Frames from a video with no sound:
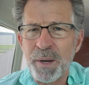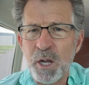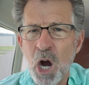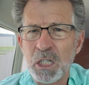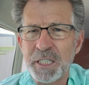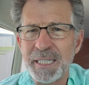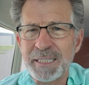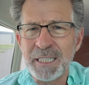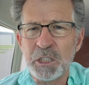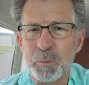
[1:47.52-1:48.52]
regards to
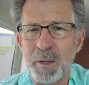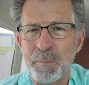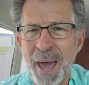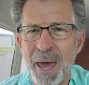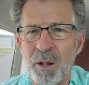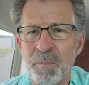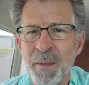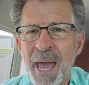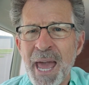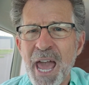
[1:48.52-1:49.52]
this instrument panel
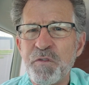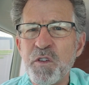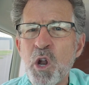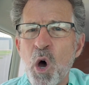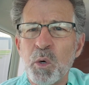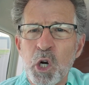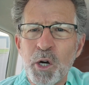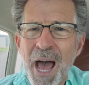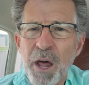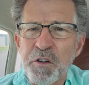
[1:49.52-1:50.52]
if you don't
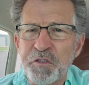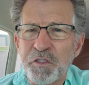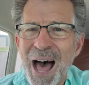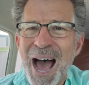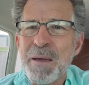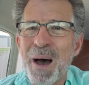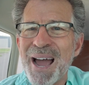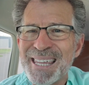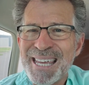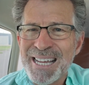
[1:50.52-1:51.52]
learn how to fly
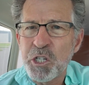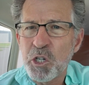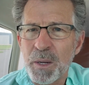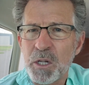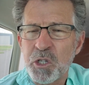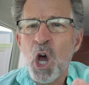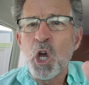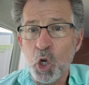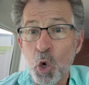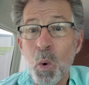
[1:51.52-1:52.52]
by the instruments,
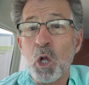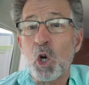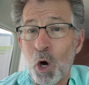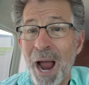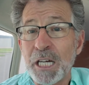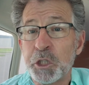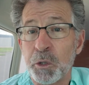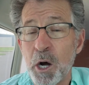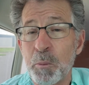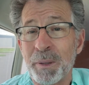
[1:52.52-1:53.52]
you will crash
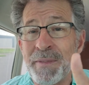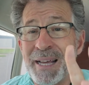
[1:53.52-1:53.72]
your airplane.